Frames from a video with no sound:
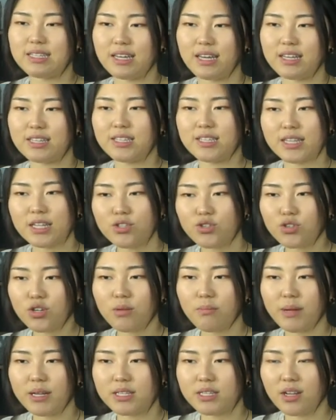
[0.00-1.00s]
a central
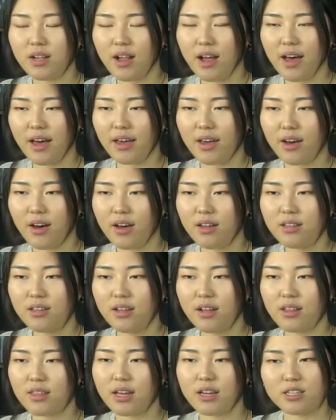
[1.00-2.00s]
metal ion
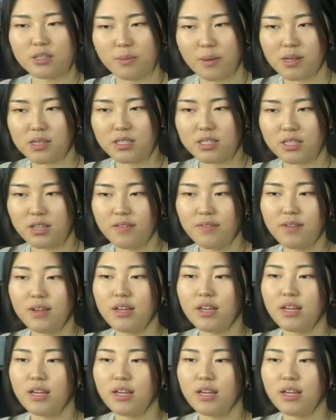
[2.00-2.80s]
that is positive,